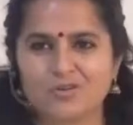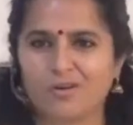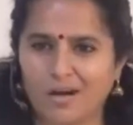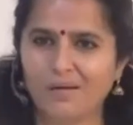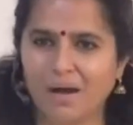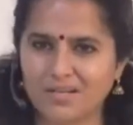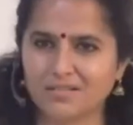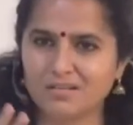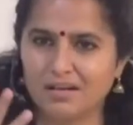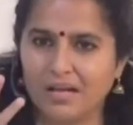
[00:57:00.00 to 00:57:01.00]
your gray
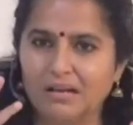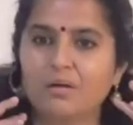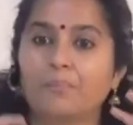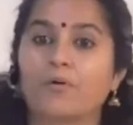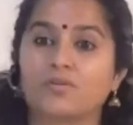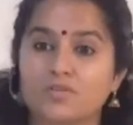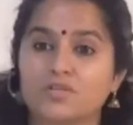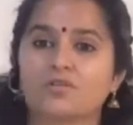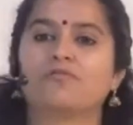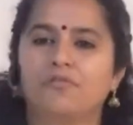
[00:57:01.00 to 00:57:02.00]
matter in the
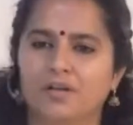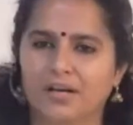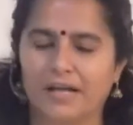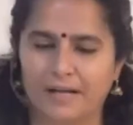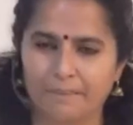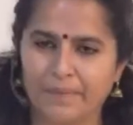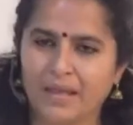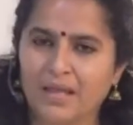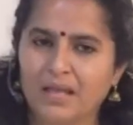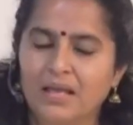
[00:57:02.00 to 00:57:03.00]
process of learning.
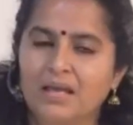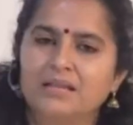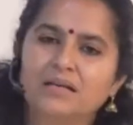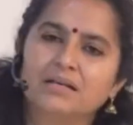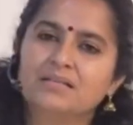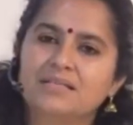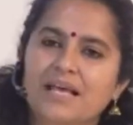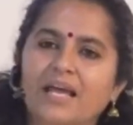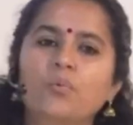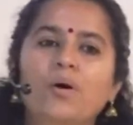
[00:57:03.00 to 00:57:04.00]
The
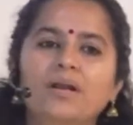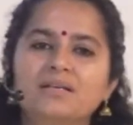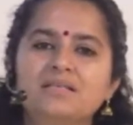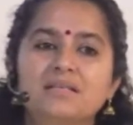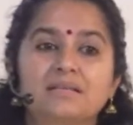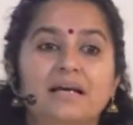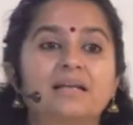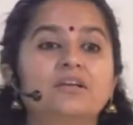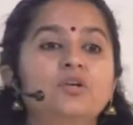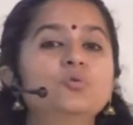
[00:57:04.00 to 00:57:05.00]
second one is that
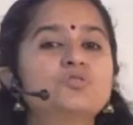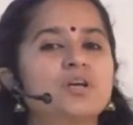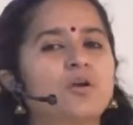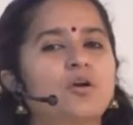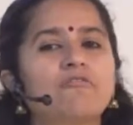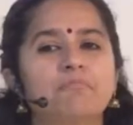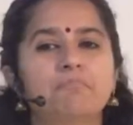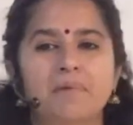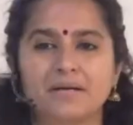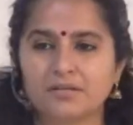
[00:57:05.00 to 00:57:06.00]
it used a lot of
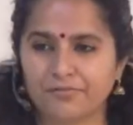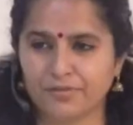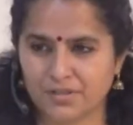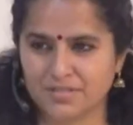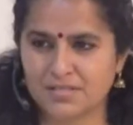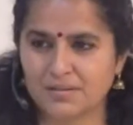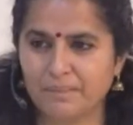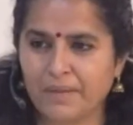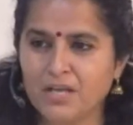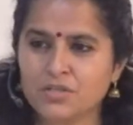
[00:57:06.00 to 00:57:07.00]
metaphors.
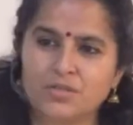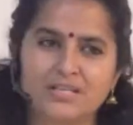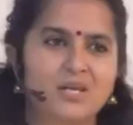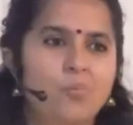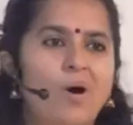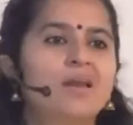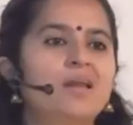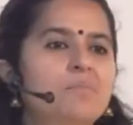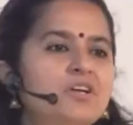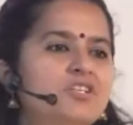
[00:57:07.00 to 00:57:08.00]
So they say one
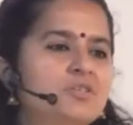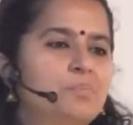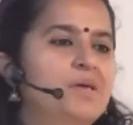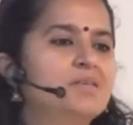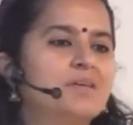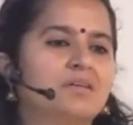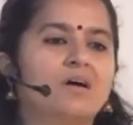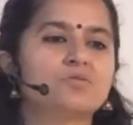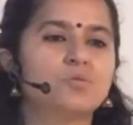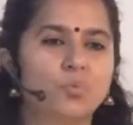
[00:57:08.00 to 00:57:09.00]
image speaks a
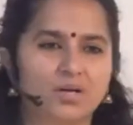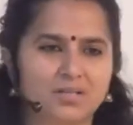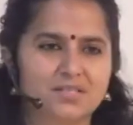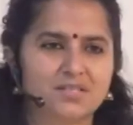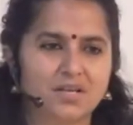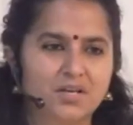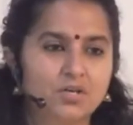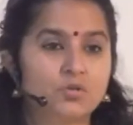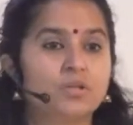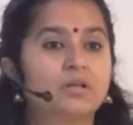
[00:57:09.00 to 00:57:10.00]
thousand words.
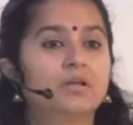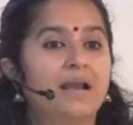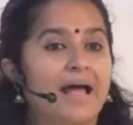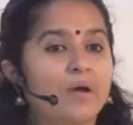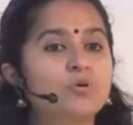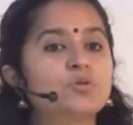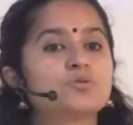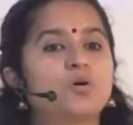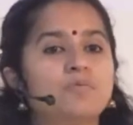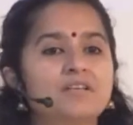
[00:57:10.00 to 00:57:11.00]
So the language was
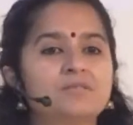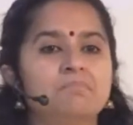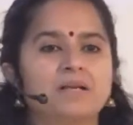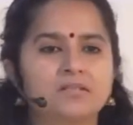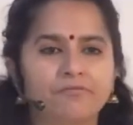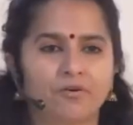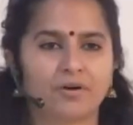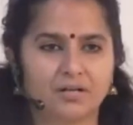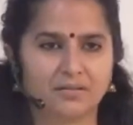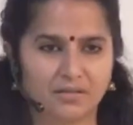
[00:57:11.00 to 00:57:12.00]
always
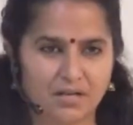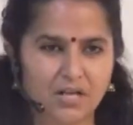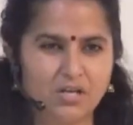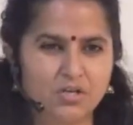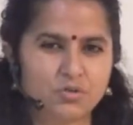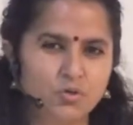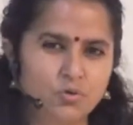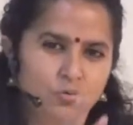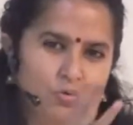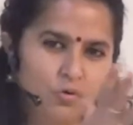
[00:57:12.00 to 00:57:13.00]
metaphorical. So
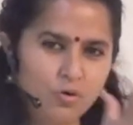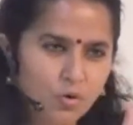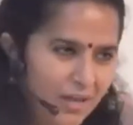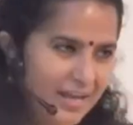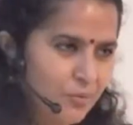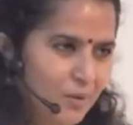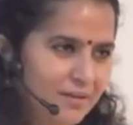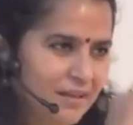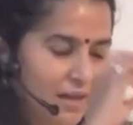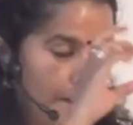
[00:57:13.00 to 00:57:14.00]
you looking at
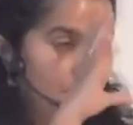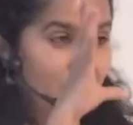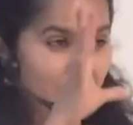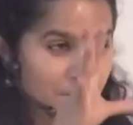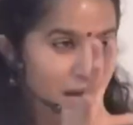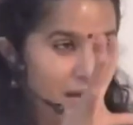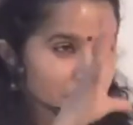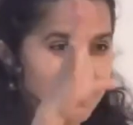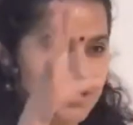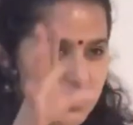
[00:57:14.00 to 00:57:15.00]
one thing, I mean, I
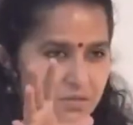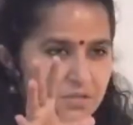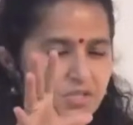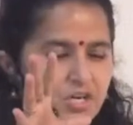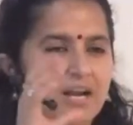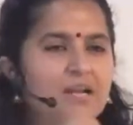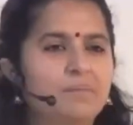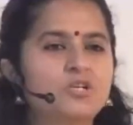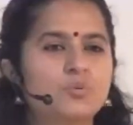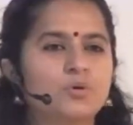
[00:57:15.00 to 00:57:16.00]
share an
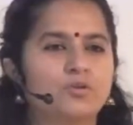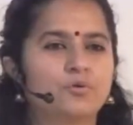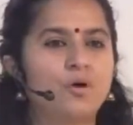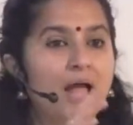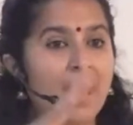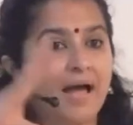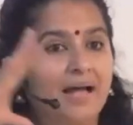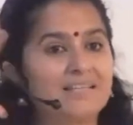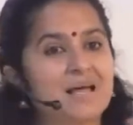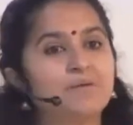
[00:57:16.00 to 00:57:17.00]
image with you,
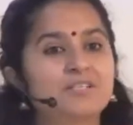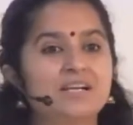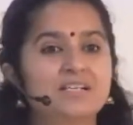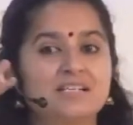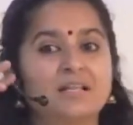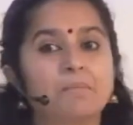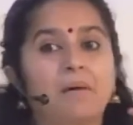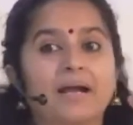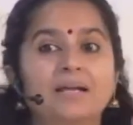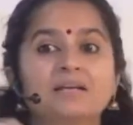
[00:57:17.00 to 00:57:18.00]
and simultaneously the
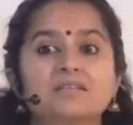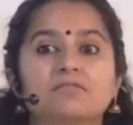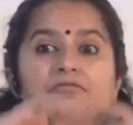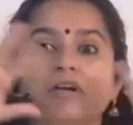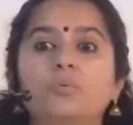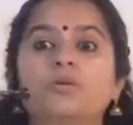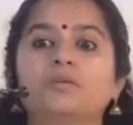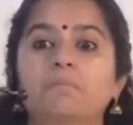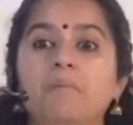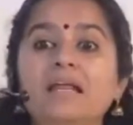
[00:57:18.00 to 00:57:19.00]
mind is filled
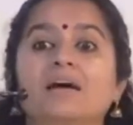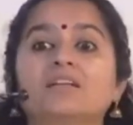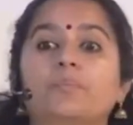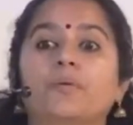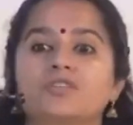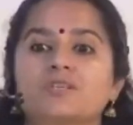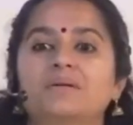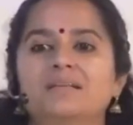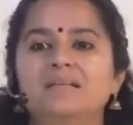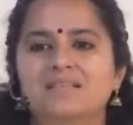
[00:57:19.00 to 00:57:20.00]
with many other
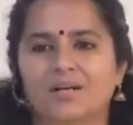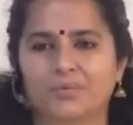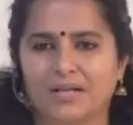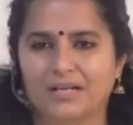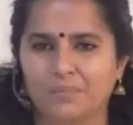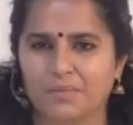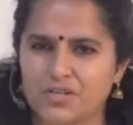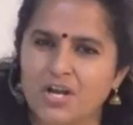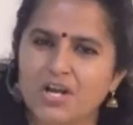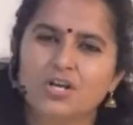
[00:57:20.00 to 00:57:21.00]
possibilities around that image.
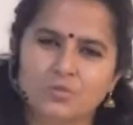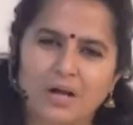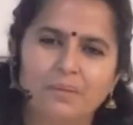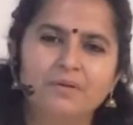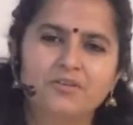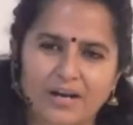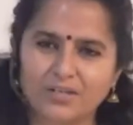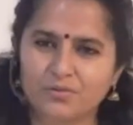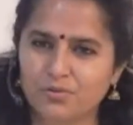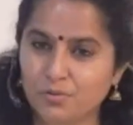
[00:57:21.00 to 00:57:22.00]
So I'll be
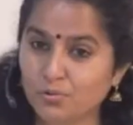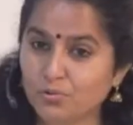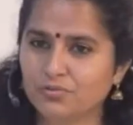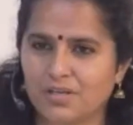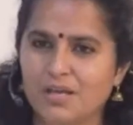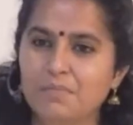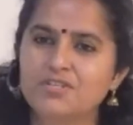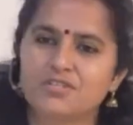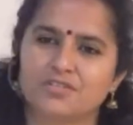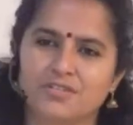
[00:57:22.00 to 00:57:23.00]
trying to use
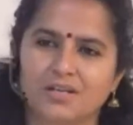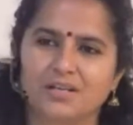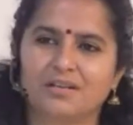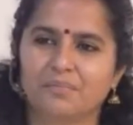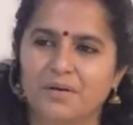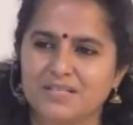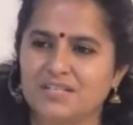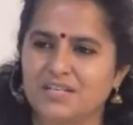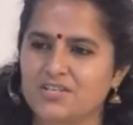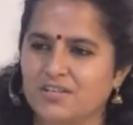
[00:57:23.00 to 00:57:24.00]
images in the
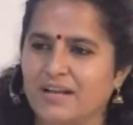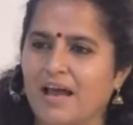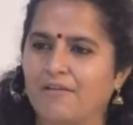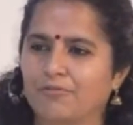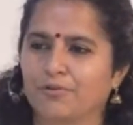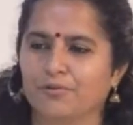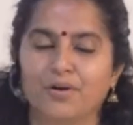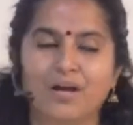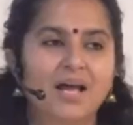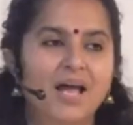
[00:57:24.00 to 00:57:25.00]
presentation that I have for you.
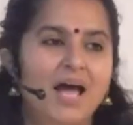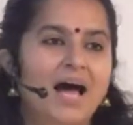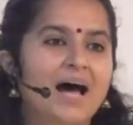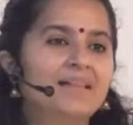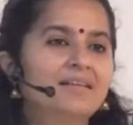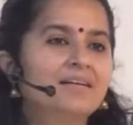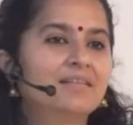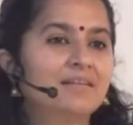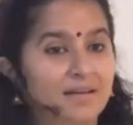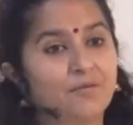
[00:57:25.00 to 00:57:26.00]
And
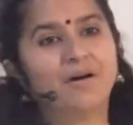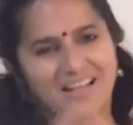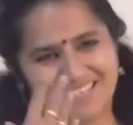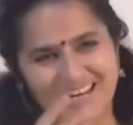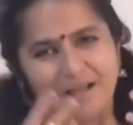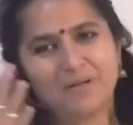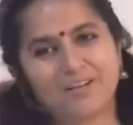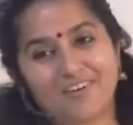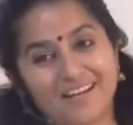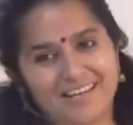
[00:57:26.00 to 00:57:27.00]
I'll be
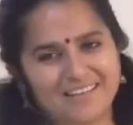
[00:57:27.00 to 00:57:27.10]
creating